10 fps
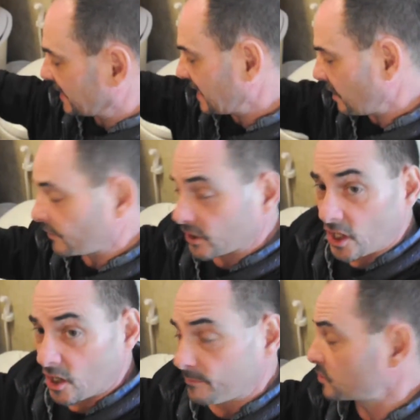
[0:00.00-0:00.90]
to carry your
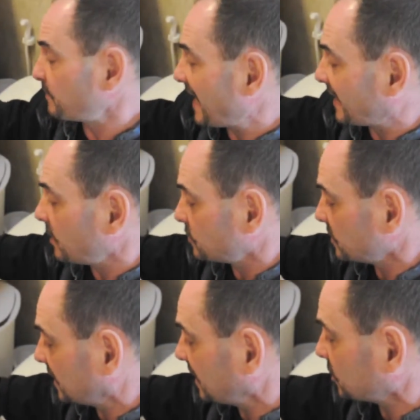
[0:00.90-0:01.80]
garbage back out
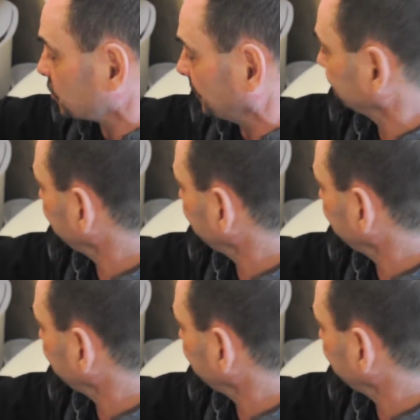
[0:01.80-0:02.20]
to the kitchen.